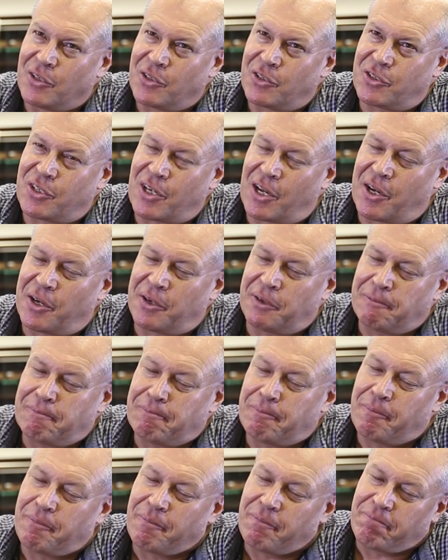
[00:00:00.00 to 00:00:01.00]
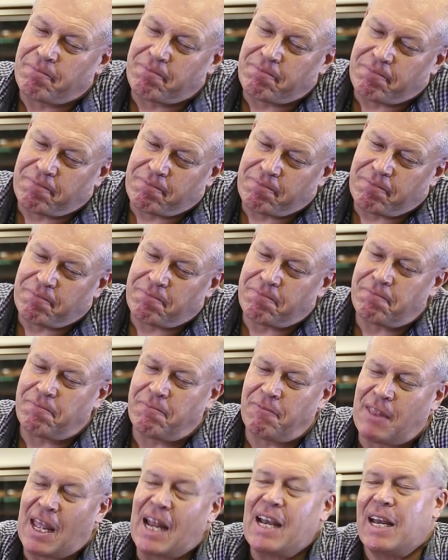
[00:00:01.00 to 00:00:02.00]
So
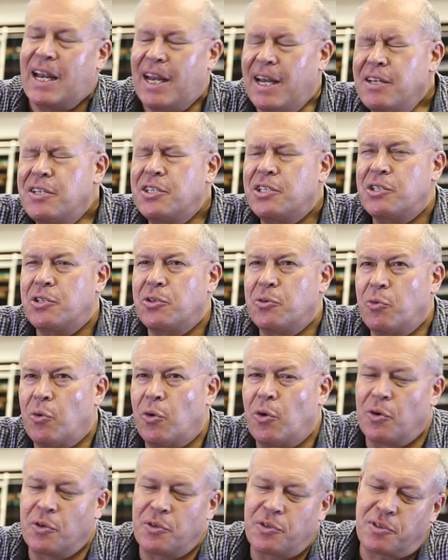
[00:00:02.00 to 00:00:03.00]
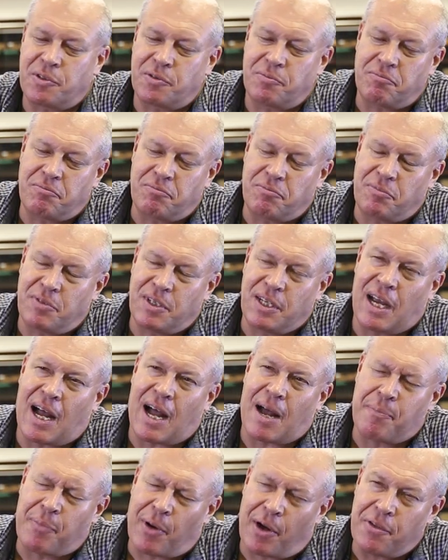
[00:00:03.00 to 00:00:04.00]
that hints towards the
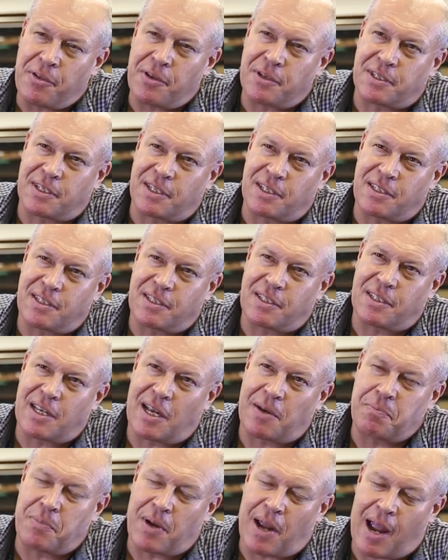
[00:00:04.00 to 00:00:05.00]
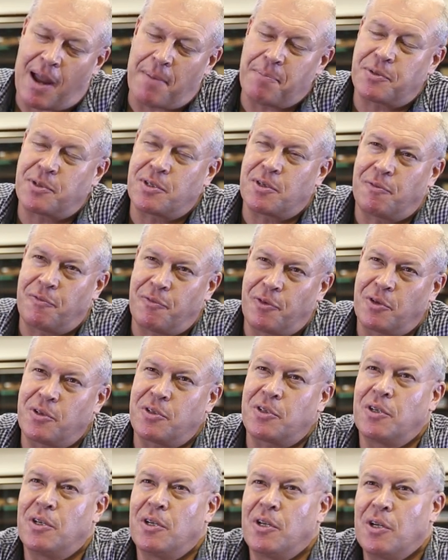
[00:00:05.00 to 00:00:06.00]
hypothesis that perhaps the
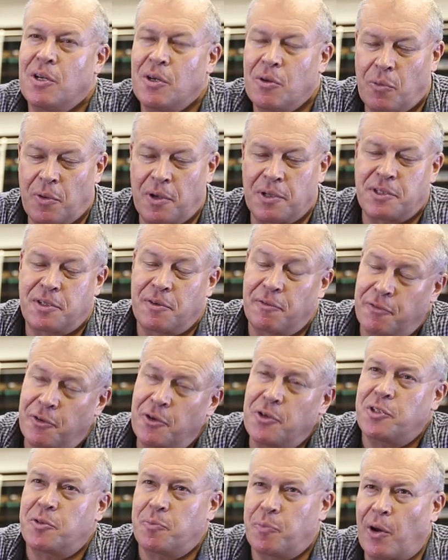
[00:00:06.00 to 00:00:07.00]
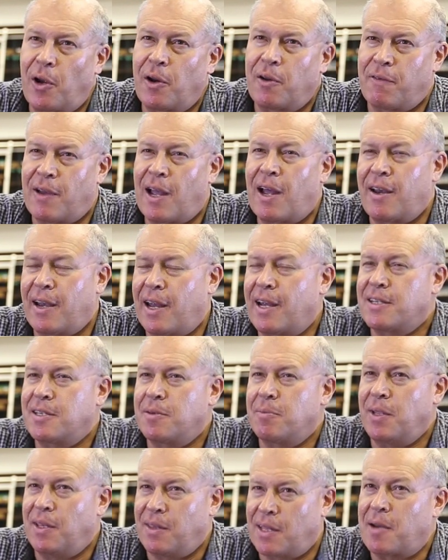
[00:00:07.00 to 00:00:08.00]
foot was the first part of our
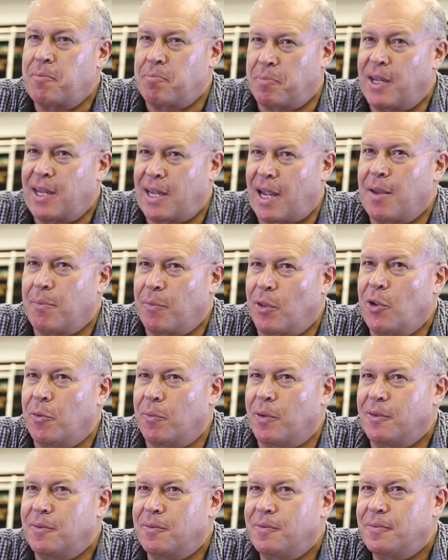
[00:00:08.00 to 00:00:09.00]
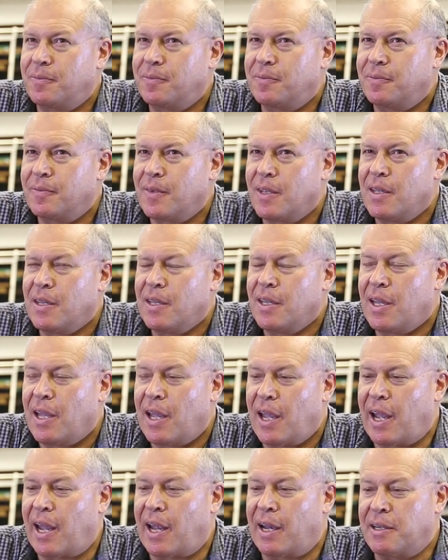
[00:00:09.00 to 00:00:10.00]
anatomy that became human.
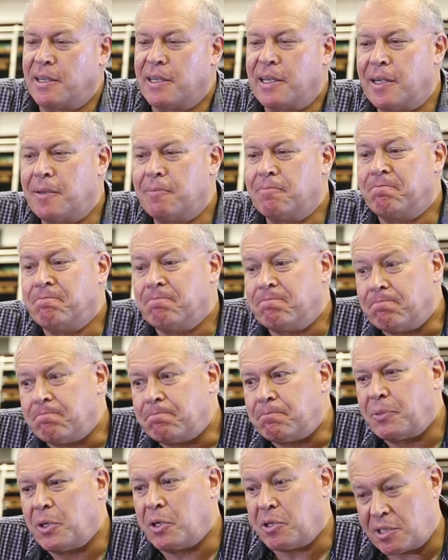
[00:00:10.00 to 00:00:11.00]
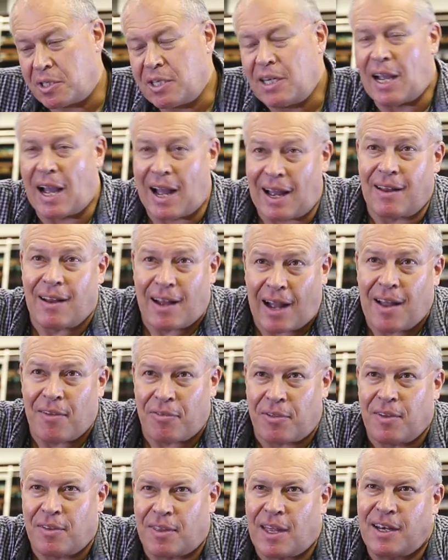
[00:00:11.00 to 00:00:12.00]
And um, personally, I, I
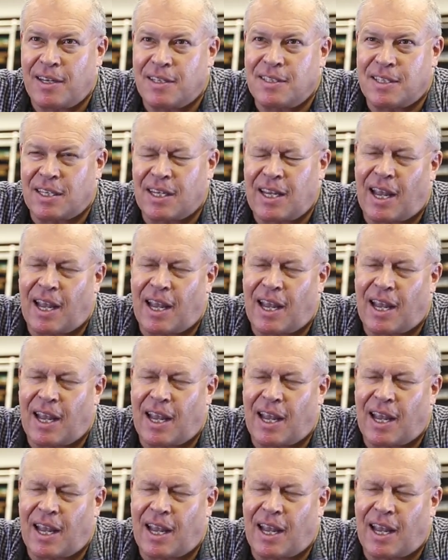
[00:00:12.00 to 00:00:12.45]
think that is the